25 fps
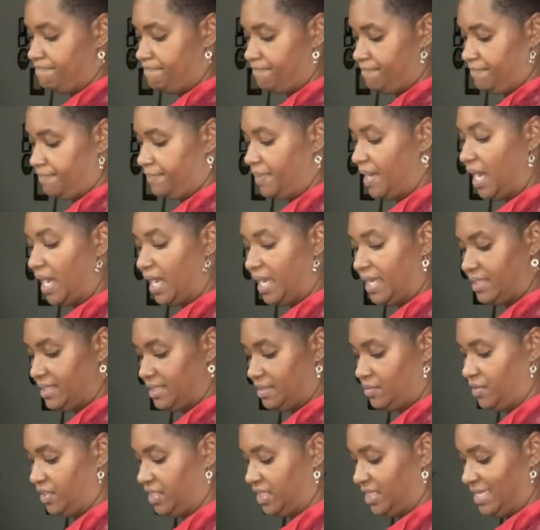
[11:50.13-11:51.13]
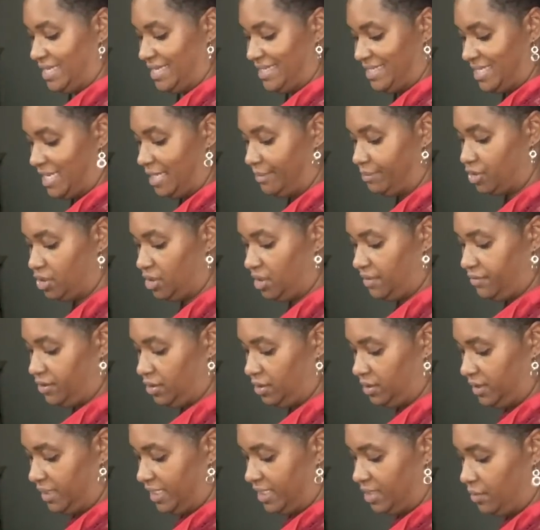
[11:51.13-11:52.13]
pot with the exception of
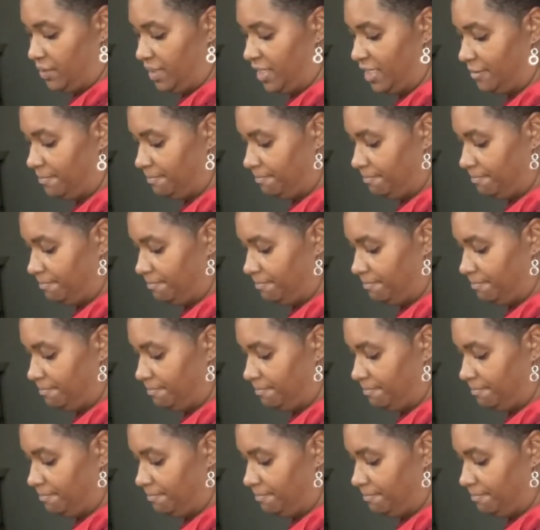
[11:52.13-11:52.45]
your liquid.